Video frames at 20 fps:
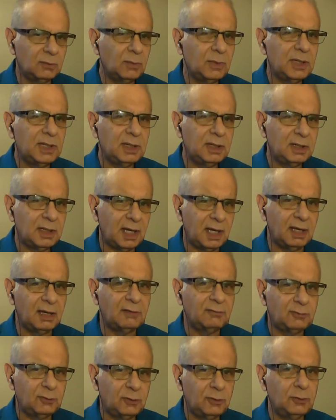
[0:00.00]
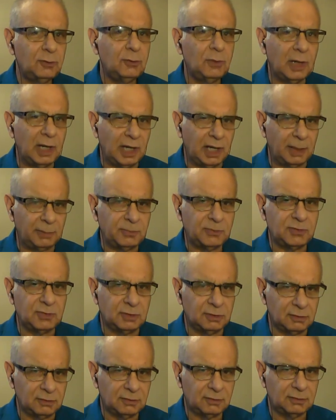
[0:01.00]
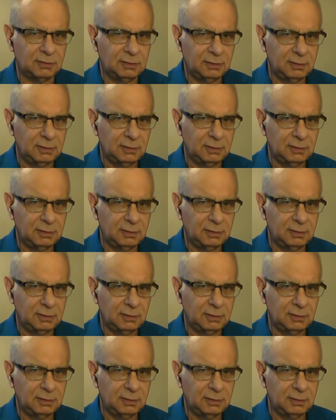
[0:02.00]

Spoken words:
we have two options